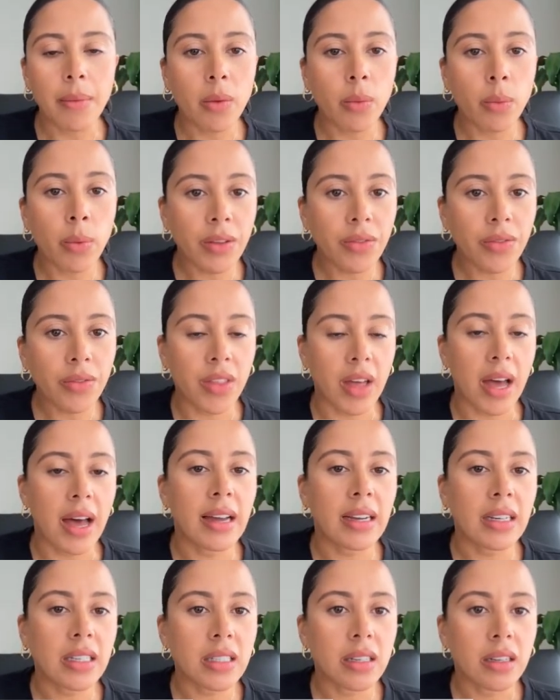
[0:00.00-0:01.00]
With
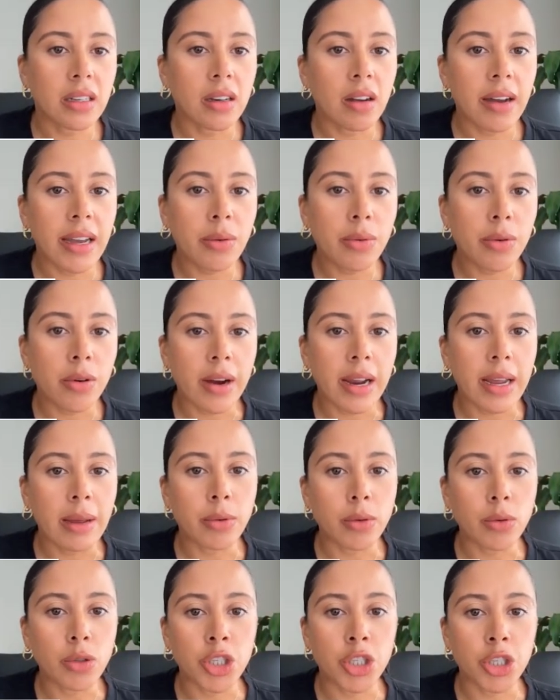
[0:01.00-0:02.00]
that, Nike were
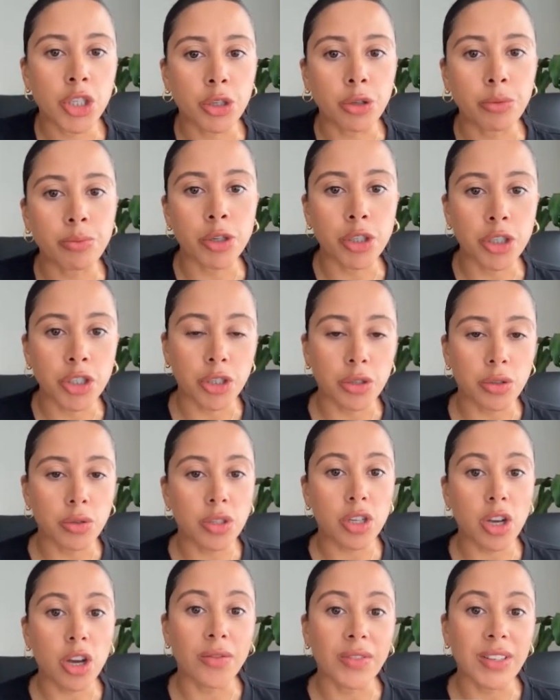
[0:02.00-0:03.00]
able to
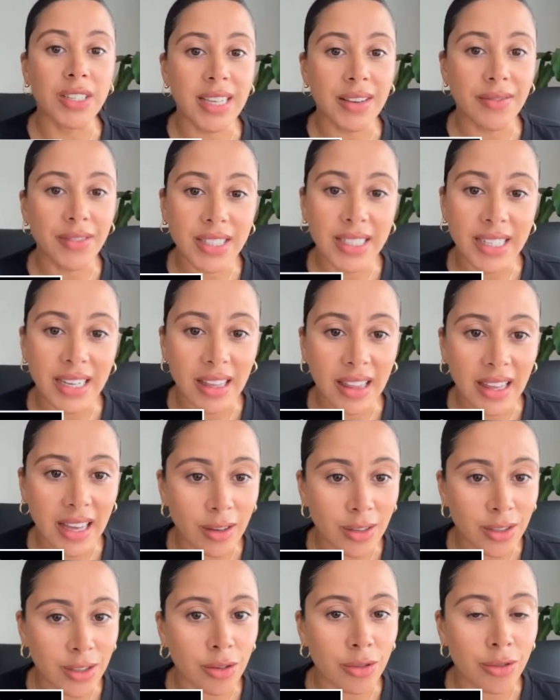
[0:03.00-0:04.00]
produce over
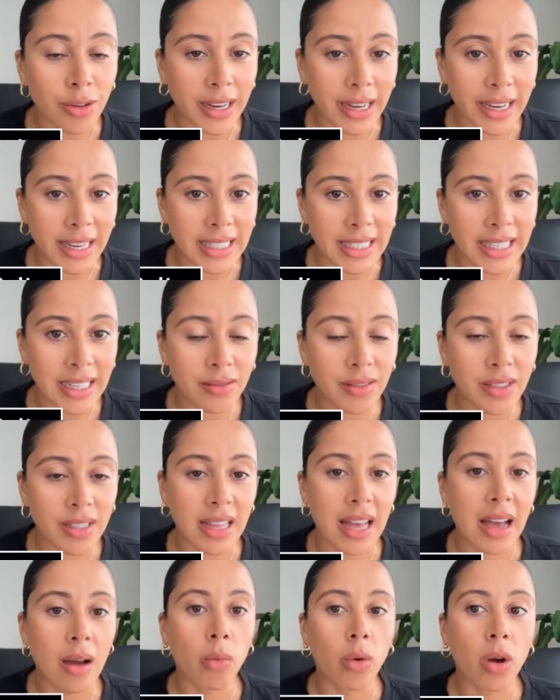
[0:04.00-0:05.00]
17,000 creatives
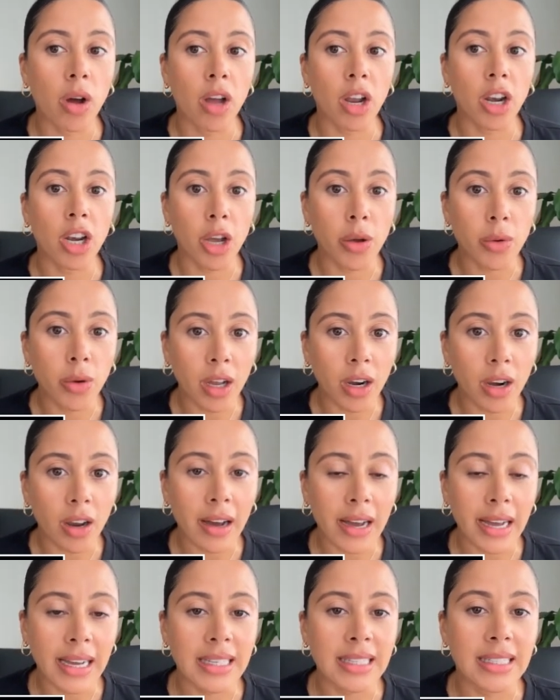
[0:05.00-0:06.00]
that were
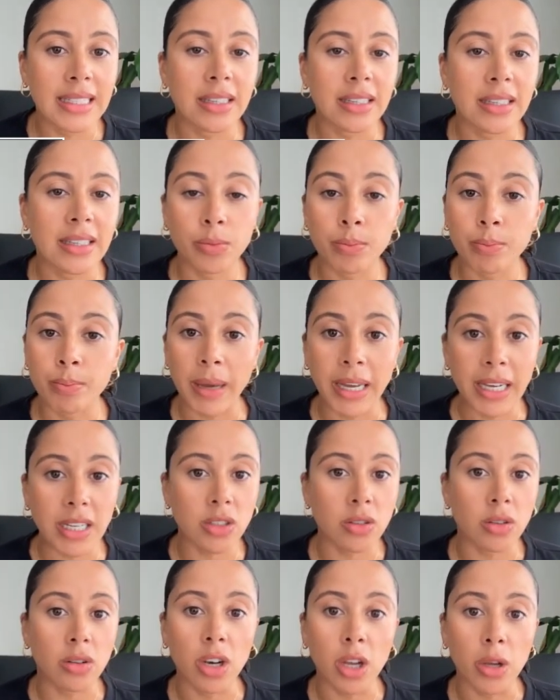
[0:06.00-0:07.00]
localized
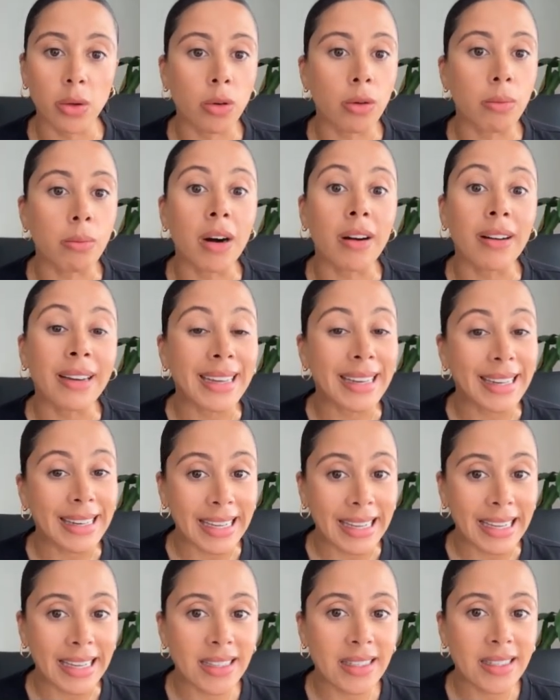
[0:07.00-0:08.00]
based on local market
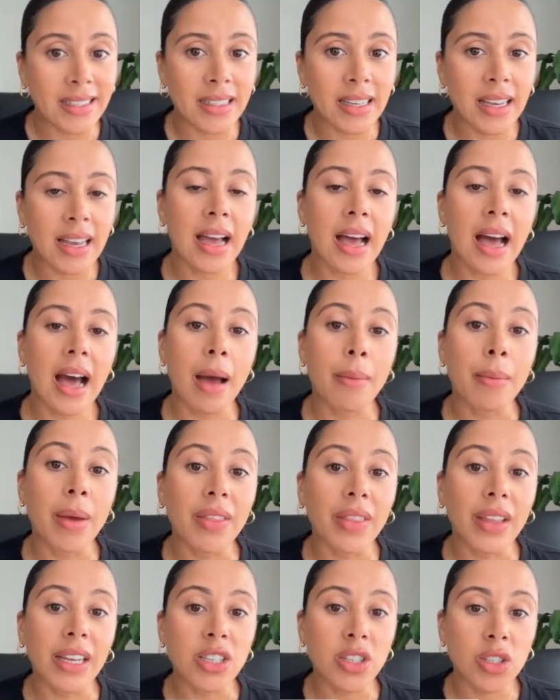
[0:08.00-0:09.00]
needs.
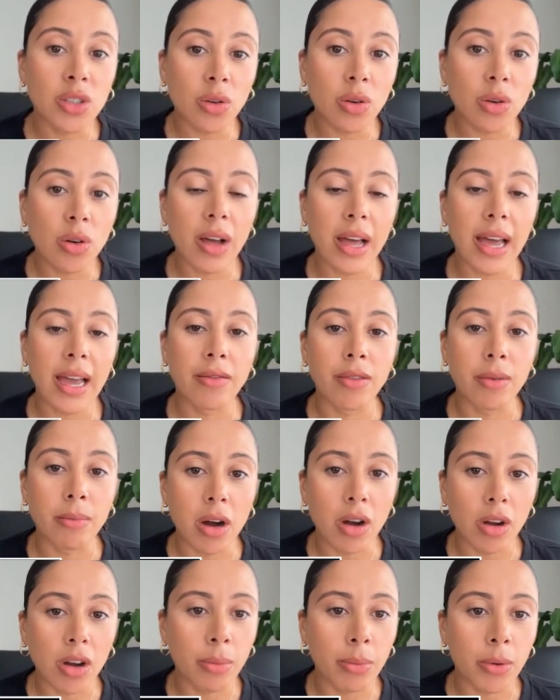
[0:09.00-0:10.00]
And they saw a
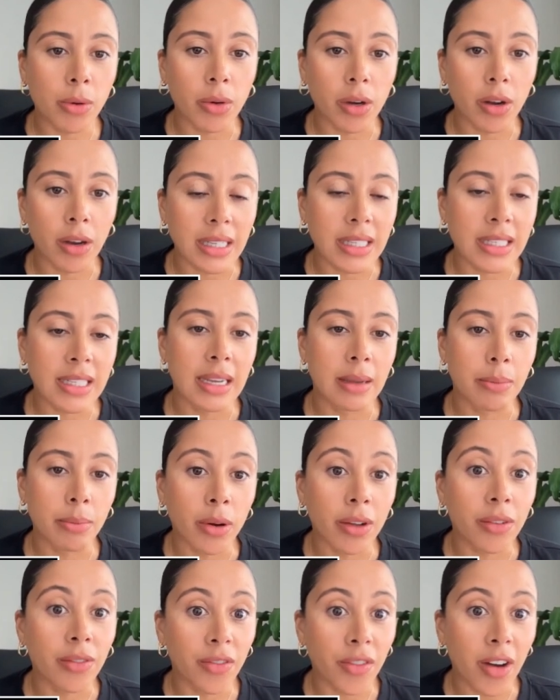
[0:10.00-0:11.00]
remarkable
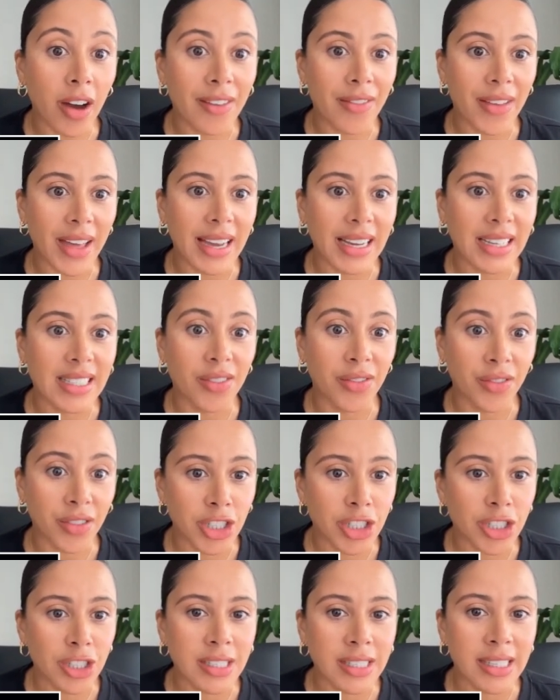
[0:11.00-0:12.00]
19.5x
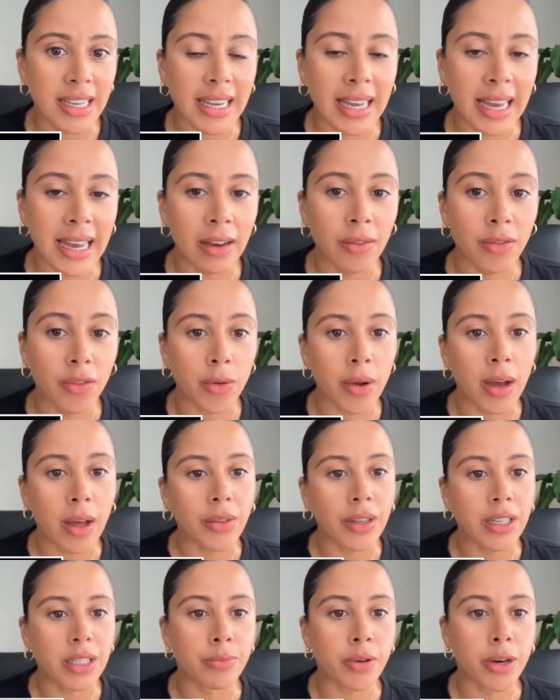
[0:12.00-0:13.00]
efficiency gain throughout
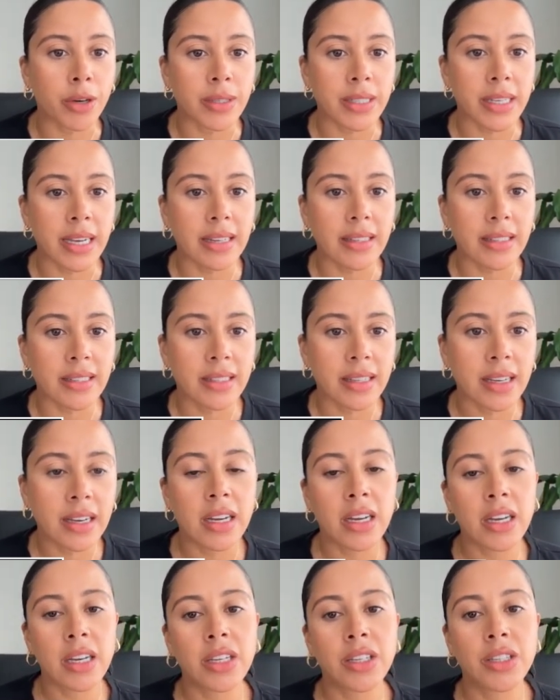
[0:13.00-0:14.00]
this process.
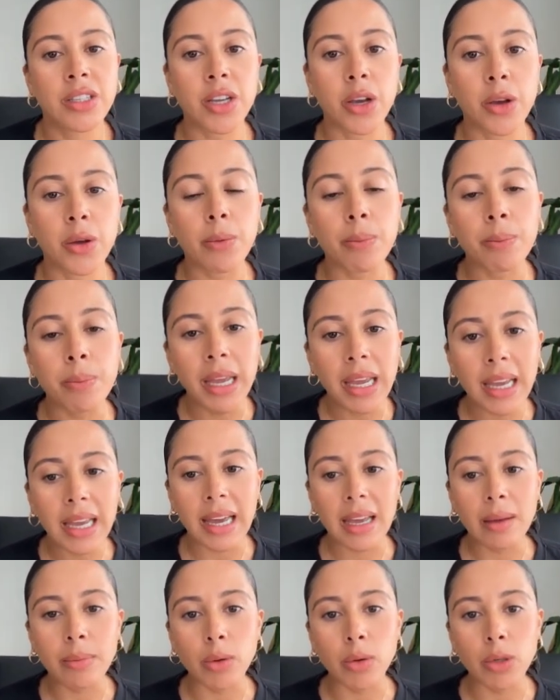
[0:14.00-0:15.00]
So being
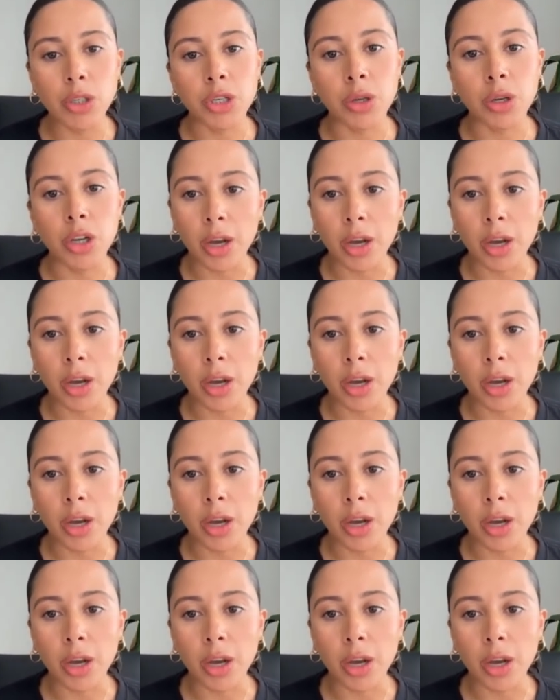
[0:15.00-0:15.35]
able to